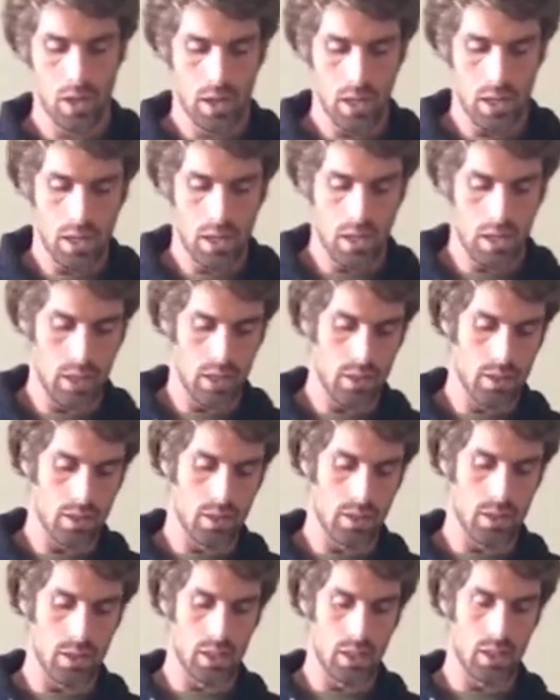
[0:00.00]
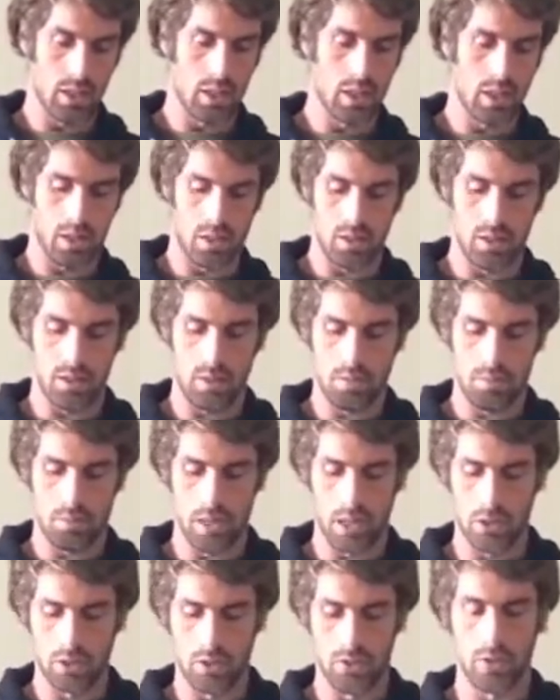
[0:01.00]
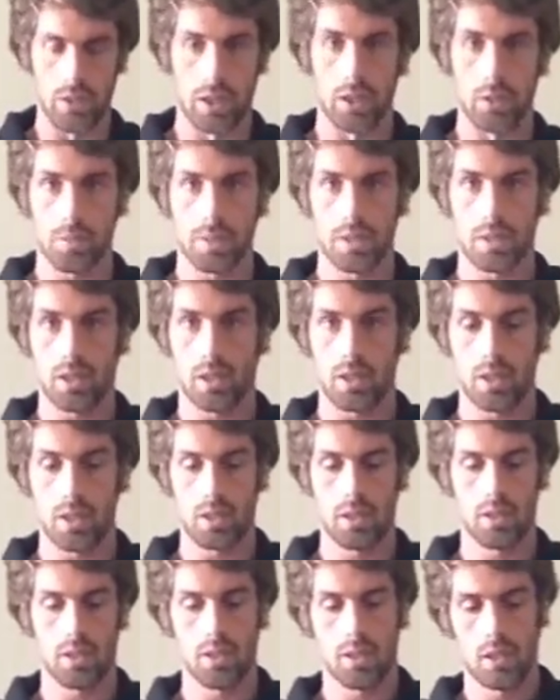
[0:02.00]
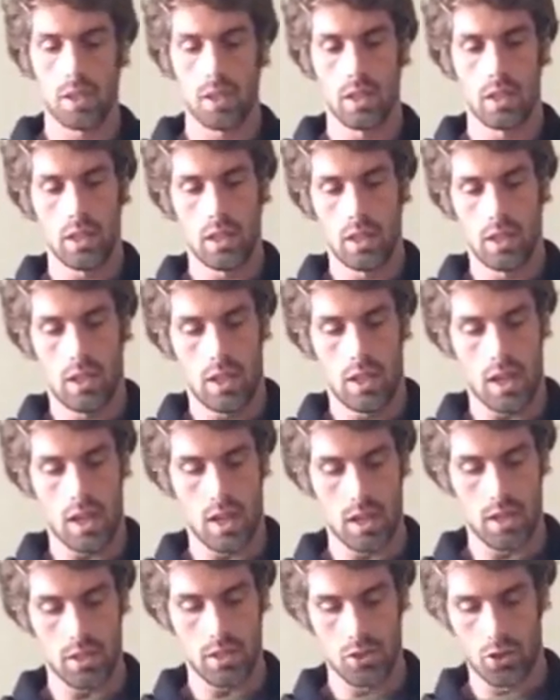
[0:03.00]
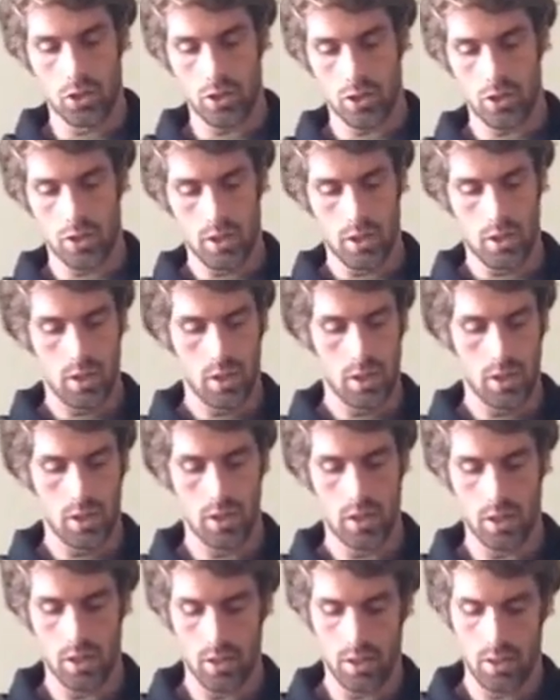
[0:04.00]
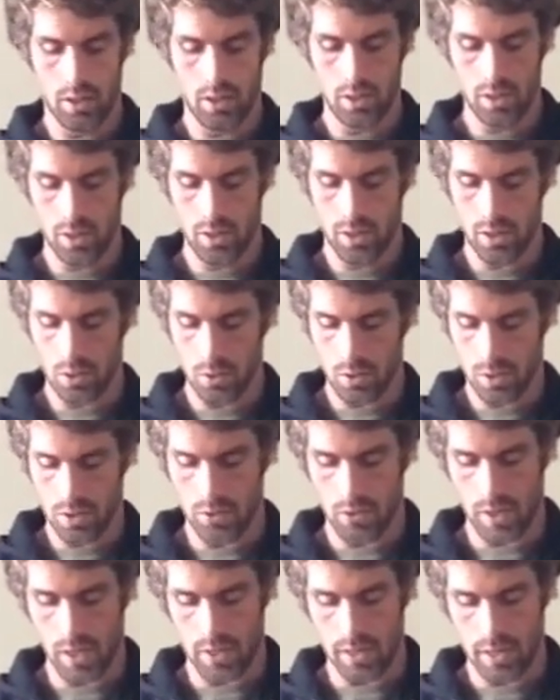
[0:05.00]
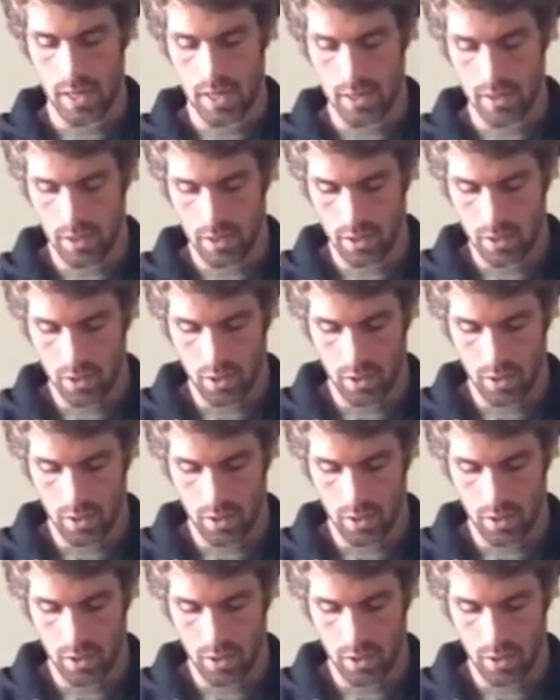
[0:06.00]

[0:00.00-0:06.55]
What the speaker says: is the Michael Phelps snorkel. This one's fantastic.